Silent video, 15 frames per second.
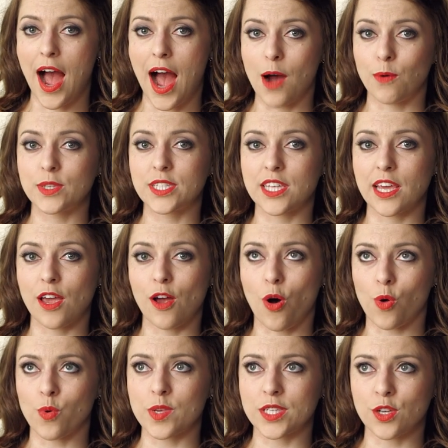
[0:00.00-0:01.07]
I would say
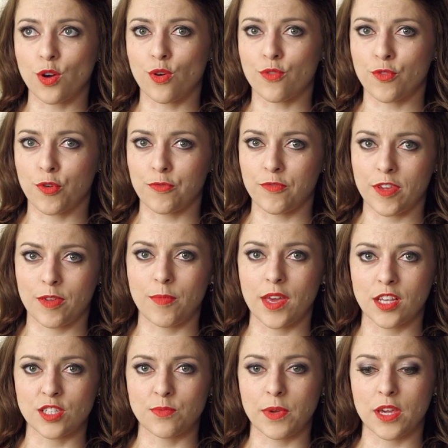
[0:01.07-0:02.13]
always go for
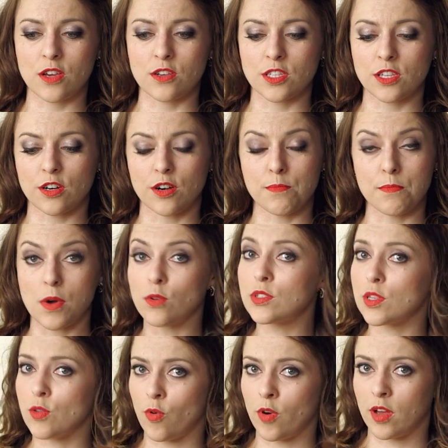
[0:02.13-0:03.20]
females because they're
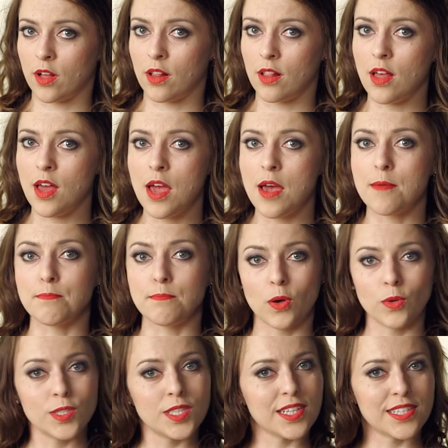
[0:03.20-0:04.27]
most loyal,
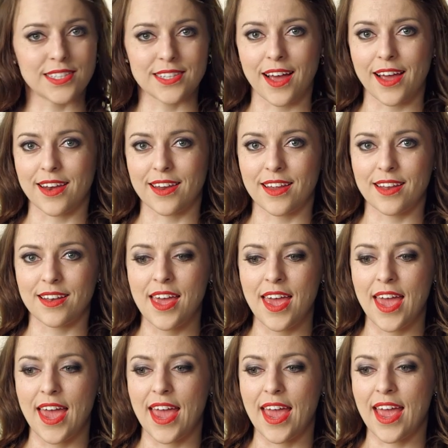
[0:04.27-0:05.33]
most excited,
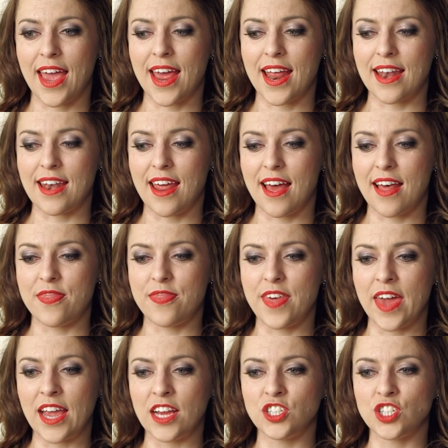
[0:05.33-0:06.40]
and
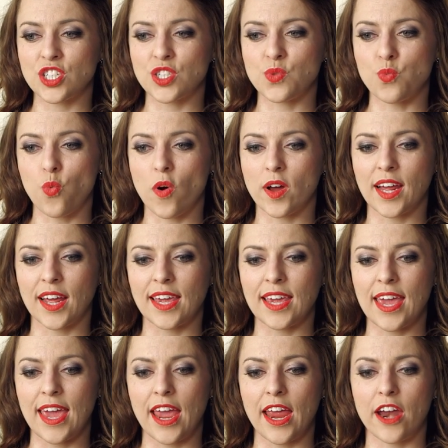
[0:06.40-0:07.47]
they just want to
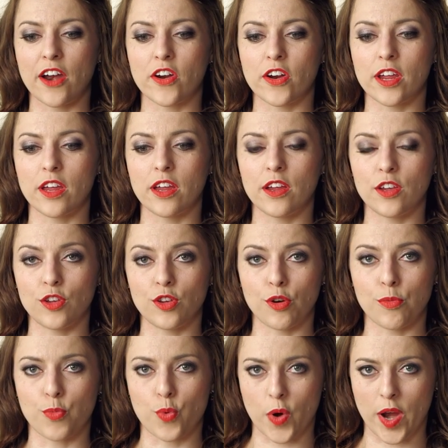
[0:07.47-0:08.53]
carry
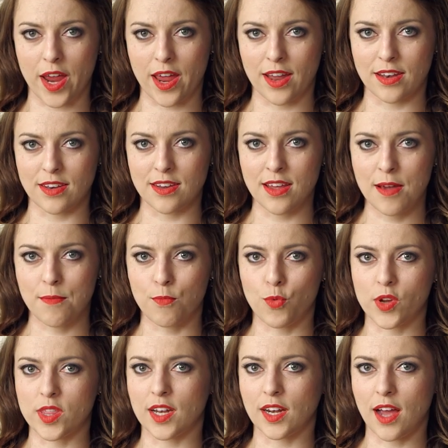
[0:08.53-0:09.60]
your brand
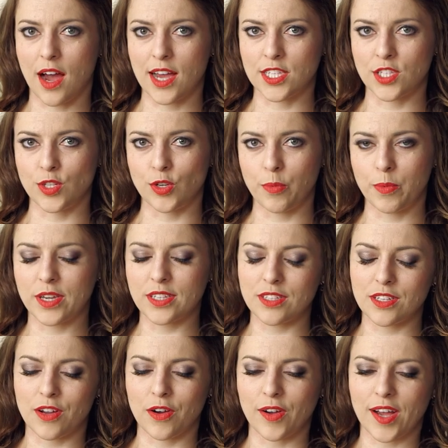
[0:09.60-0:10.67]
more than guys do because
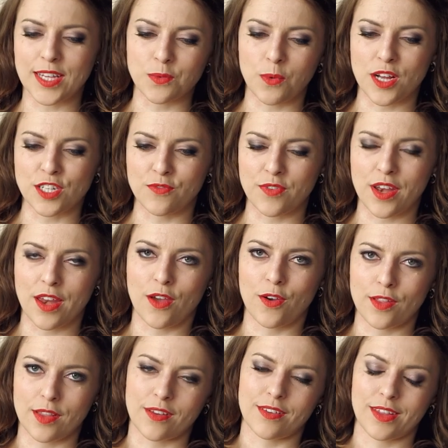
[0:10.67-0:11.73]
you know guys watch a video
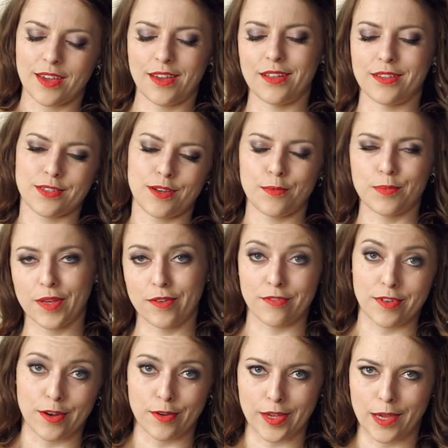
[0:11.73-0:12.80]
and they're like hey let's go play
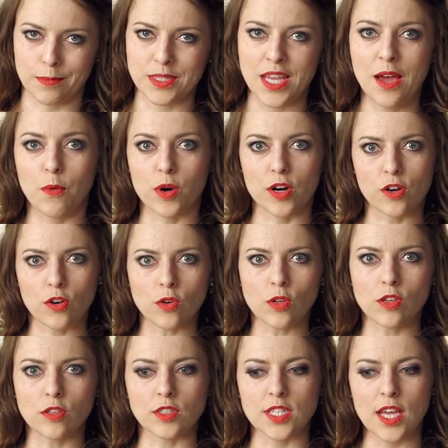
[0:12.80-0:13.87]
video games where
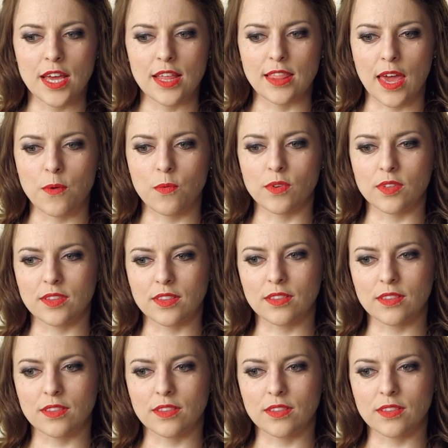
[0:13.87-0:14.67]
girls they would